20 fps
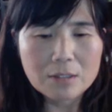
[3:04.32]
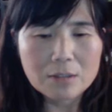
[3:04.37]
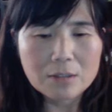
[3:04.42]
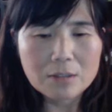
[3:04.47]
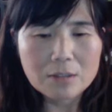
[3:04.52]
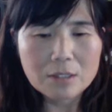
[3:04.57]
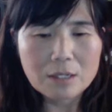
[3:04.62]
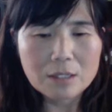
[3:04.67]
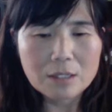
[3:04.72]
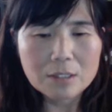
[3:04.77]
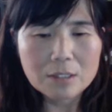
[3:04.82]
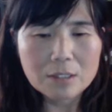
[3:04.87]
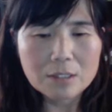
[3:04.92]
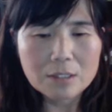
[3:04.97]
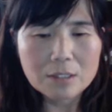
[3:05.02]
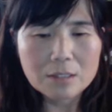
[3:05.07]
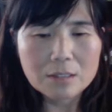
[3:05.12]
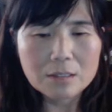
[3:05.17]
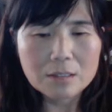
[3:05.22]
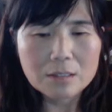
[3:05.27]

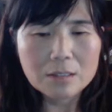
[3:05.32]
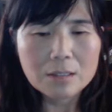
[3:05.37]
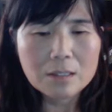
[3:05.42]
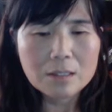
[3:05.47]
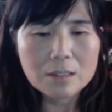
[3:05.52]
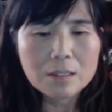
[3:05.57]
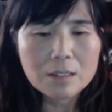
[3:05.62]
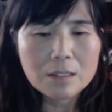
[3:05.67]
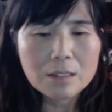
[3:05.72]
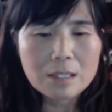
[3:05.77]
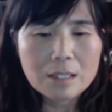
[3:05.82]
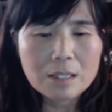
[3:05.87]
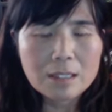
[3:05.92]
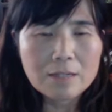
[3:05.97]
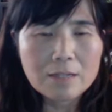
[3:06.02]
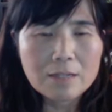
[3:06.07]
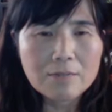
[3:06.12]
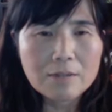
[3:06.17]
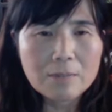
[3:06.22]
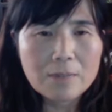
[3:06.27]
endocrinologist.
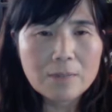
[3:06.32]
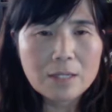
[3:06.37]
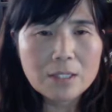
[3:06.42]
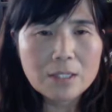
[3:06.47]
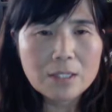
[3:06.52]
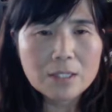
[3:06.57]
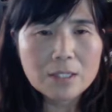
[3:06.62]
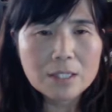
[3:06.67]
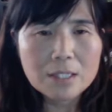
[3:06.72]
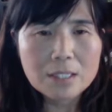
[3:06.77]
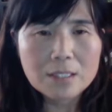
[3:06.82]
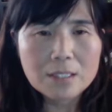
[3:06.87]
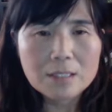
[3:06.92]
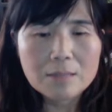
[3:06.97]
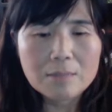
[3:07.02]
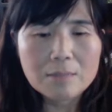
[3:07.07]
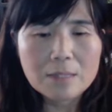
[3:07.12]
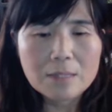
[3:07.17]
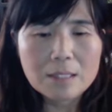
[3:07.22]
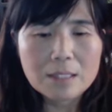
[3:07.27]
And if the patient is
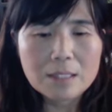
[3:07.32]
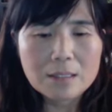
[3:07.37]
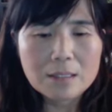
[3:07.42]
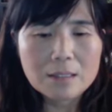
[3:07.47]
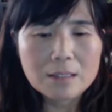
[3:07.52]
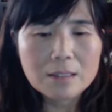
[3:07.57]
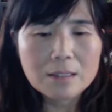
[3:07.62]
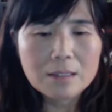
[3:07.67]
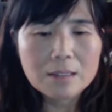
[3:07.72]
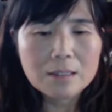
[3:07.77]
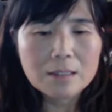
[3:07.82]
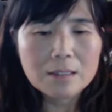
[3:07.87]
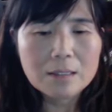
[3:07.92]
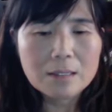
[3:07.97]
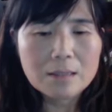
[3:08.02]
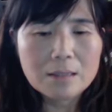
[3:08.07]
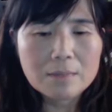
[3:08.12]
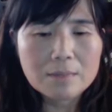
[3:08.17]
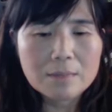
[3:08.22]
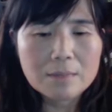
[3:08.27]
admitted,
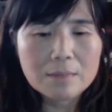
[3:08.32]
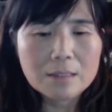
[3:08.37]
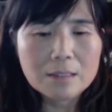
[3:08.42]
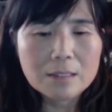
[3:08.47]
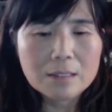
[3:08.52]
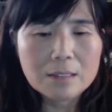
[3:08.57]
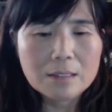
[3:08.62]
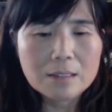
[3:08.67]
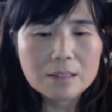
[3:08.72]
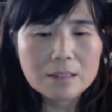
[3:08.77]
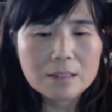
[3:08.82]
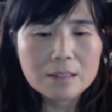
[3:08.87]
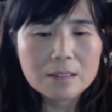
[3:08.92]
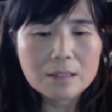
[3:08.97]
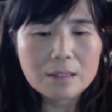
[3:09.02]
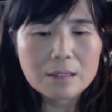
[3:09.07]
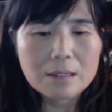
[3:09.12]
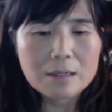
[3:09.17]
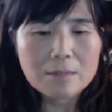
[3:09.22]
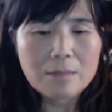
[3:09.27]
these
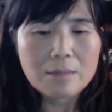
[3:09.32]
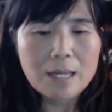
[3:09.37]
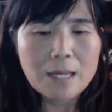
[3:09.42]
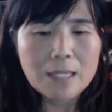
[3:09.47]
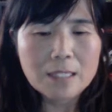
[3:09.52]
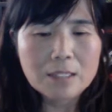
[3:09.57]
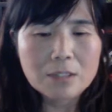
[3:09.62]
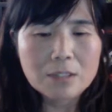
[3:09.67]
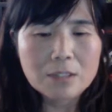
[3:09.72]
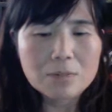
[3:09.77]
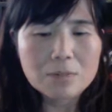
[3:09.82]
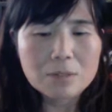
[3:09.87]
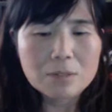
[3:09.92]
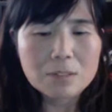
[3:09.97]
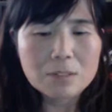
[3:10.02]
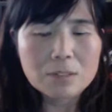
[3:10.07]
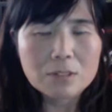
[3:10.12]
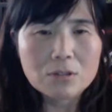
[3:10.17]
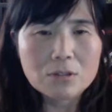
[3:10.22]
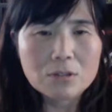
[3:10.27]
are managed
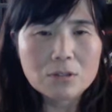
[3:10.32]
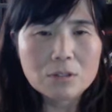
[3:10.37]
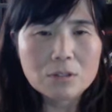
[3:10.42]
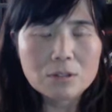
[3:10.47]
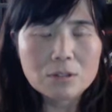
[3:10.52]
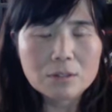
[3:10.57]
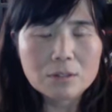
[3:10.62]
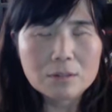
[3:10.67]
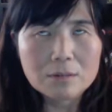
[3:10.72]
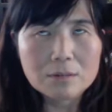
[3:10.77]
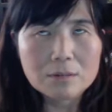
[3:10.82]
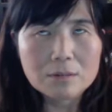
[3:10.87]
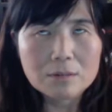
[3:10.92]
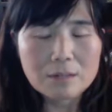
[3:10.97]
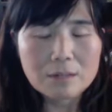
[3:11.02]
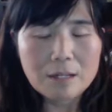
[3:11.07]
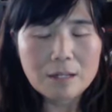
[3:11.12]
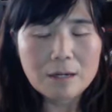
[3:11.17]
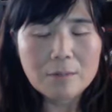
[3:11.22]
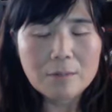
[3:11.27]
per institutional
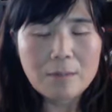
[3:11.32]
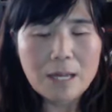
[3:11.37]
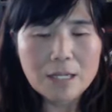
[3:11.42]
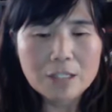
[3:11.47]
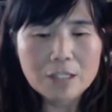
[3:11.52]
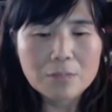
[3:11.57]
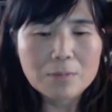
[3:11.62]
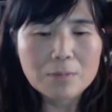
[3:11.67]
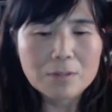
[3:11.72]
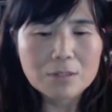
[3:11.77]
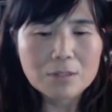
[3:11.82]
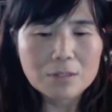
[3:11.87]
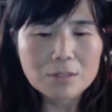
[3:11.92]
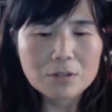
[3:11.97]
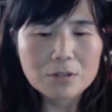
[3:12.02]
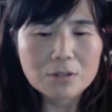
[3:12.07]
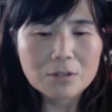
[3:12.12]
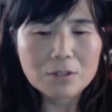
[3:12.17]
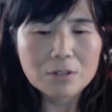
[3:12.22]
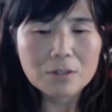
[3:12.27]

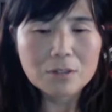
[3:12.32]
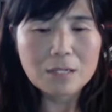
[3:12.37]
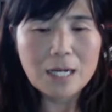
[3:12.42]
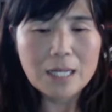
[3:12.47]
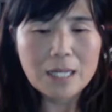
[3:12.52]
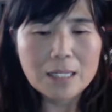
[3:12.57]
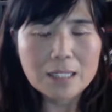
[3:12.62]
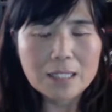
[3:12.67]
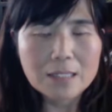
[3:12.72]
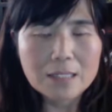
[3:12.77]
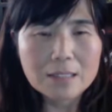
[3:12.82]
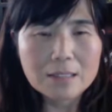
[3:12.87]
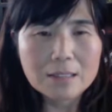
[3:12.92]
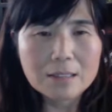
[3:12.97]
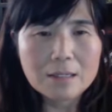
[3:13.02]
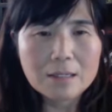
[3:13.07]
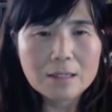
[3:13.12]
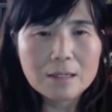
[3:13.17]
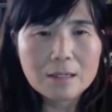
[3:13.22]
guidelines.